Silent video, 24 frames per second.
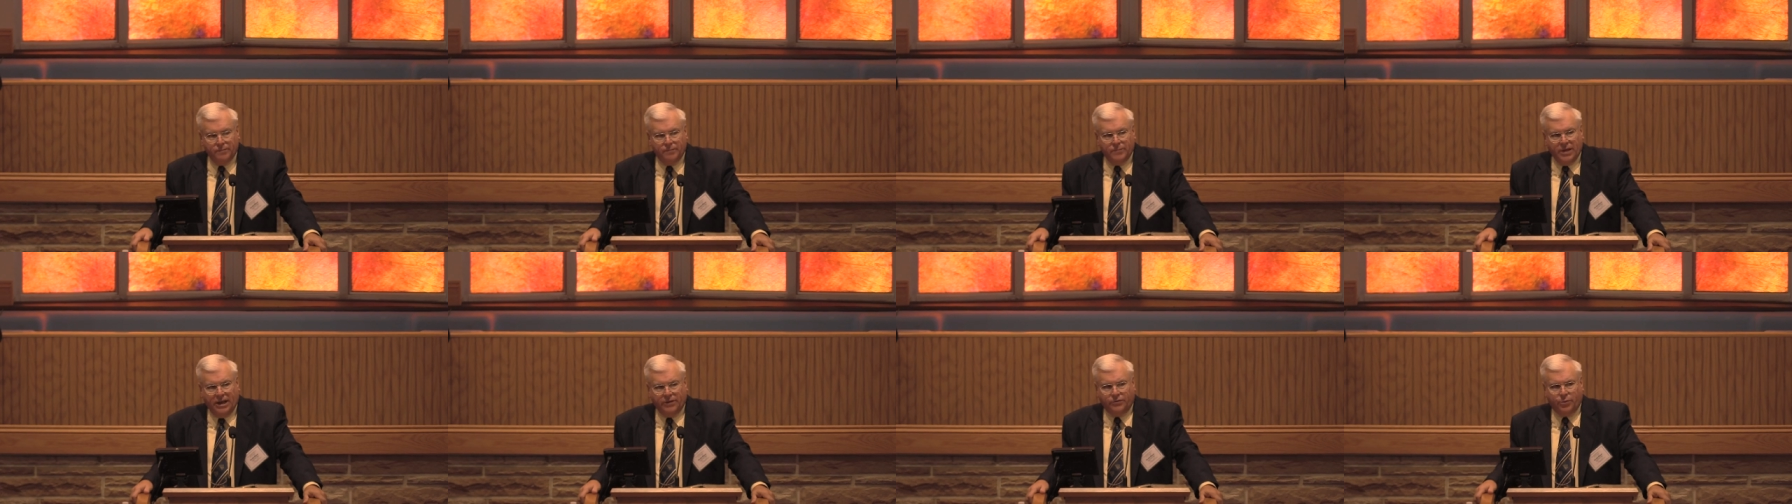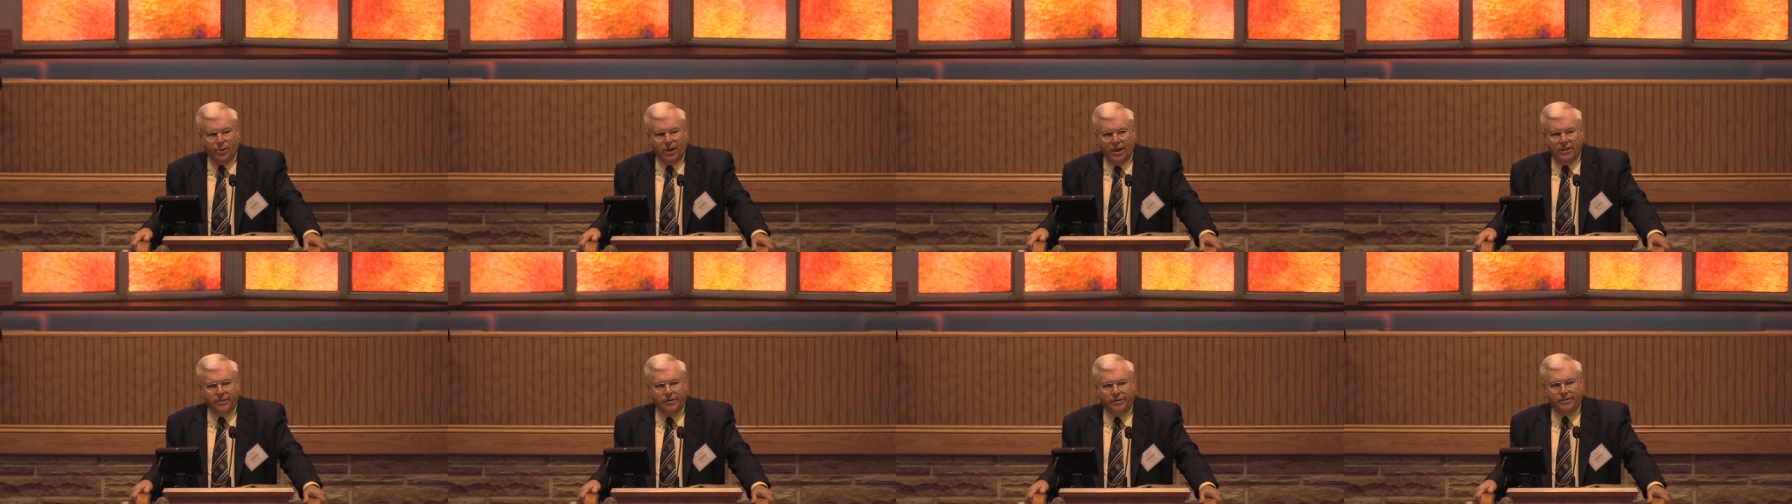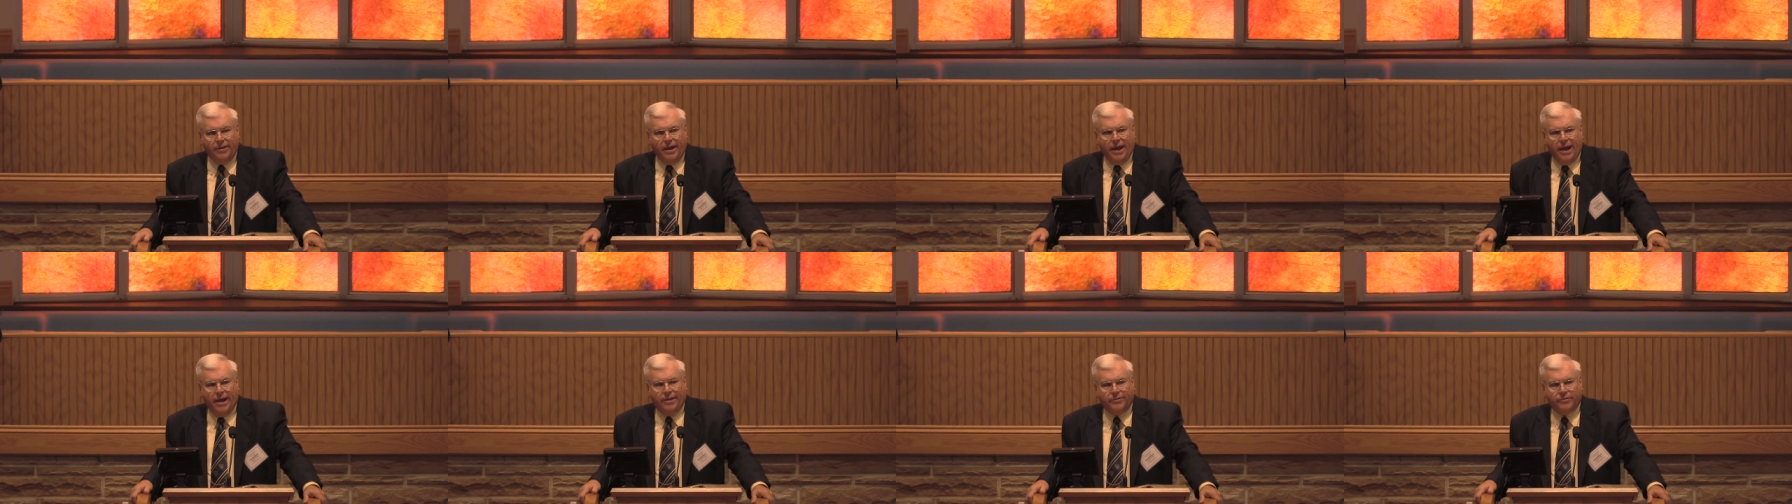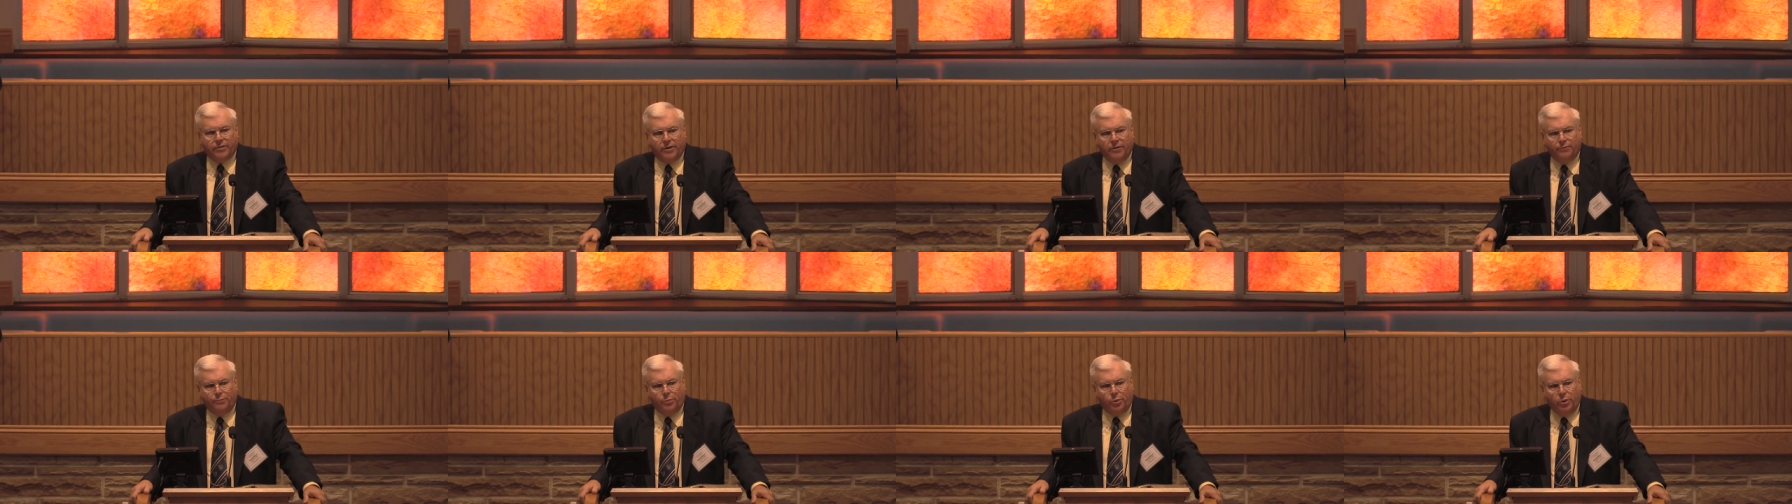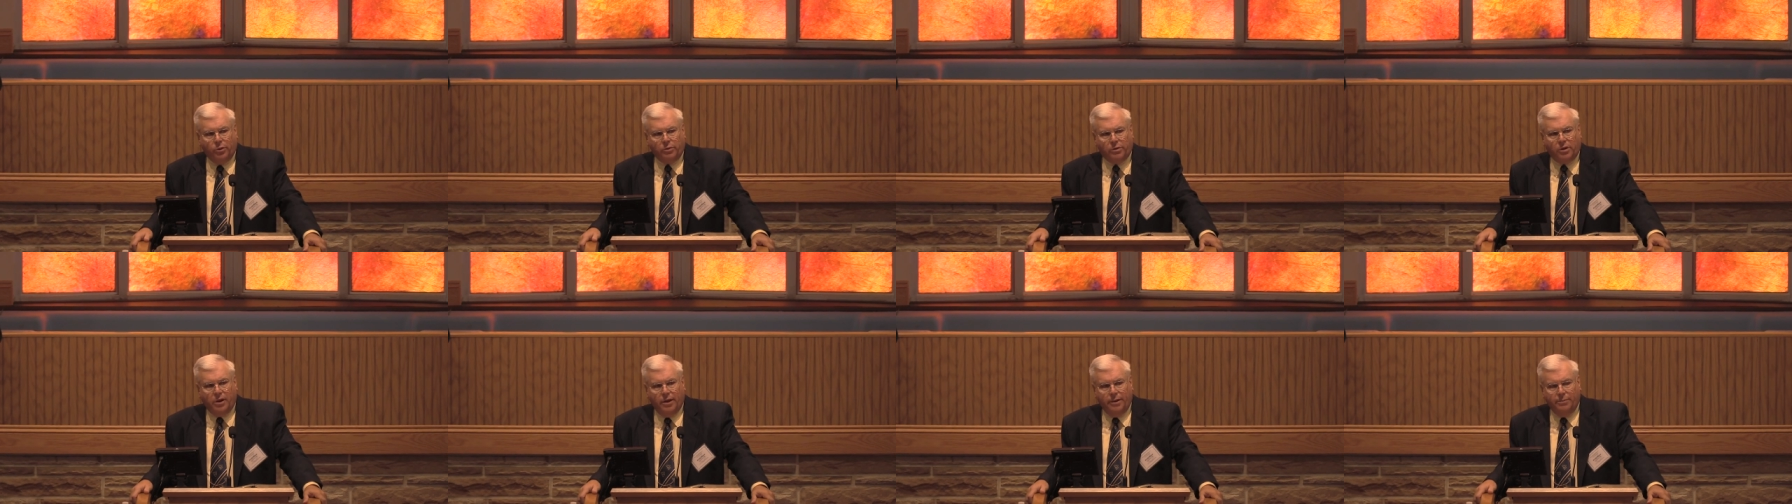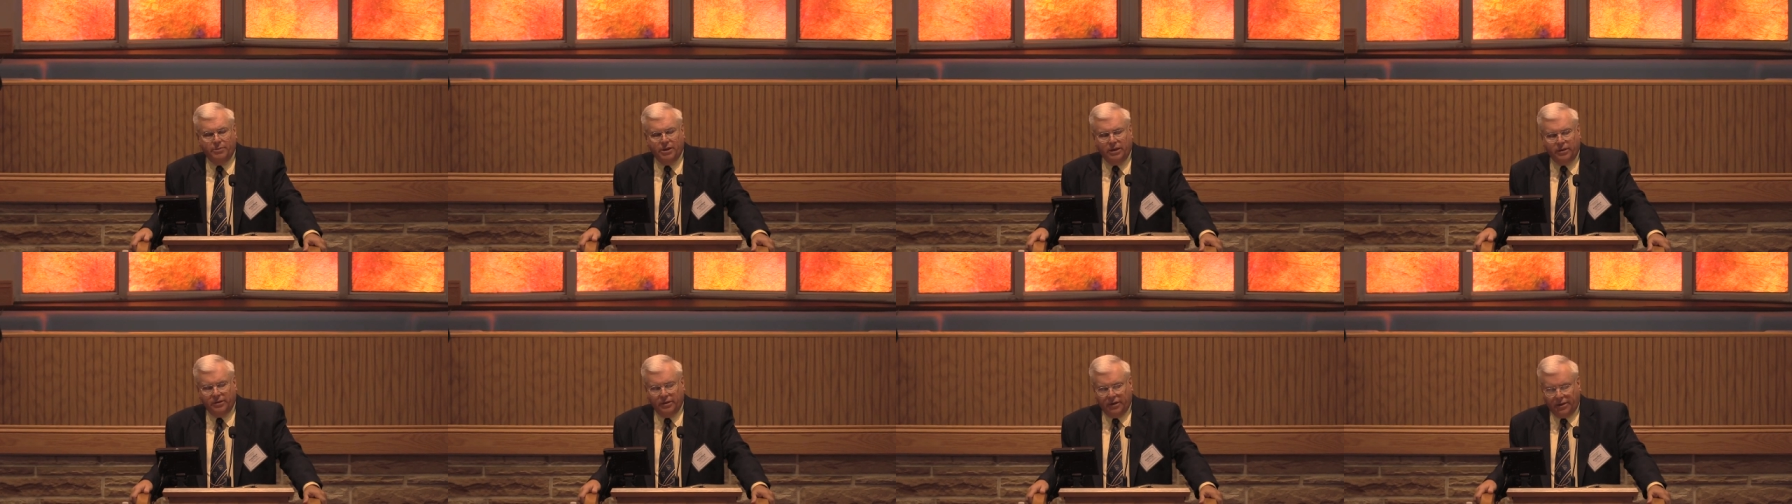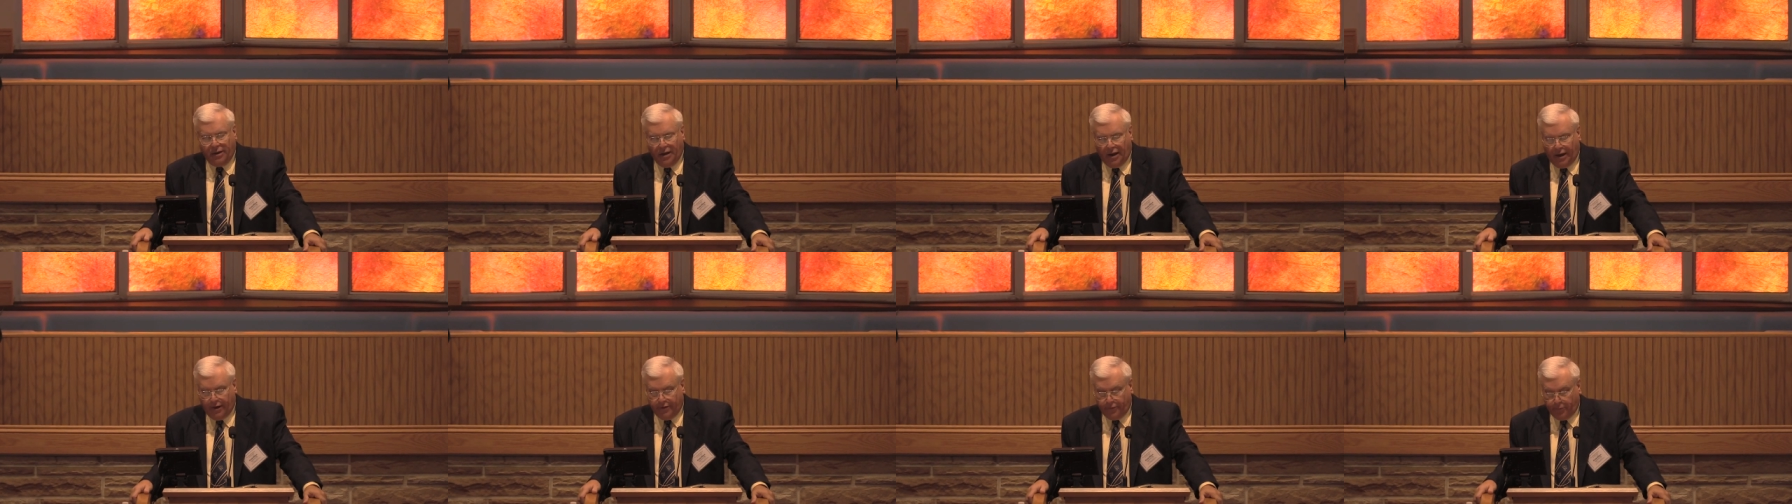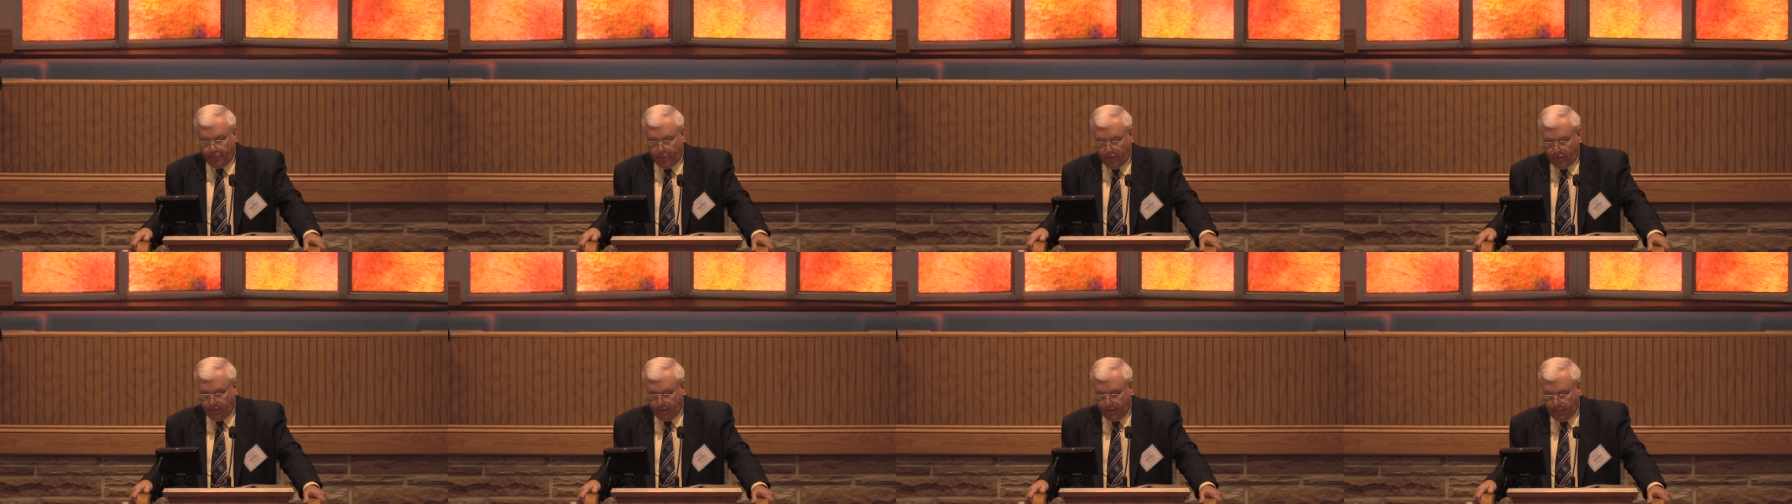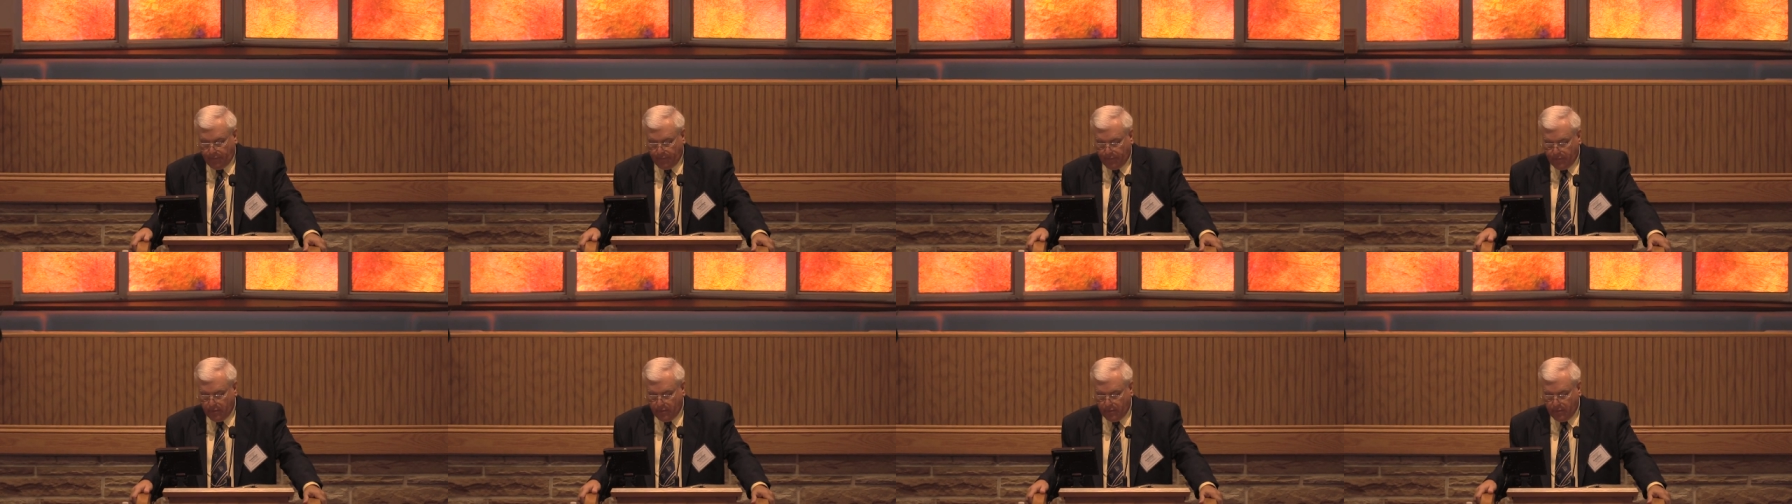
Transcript: That's why the task of proclaiming the gospel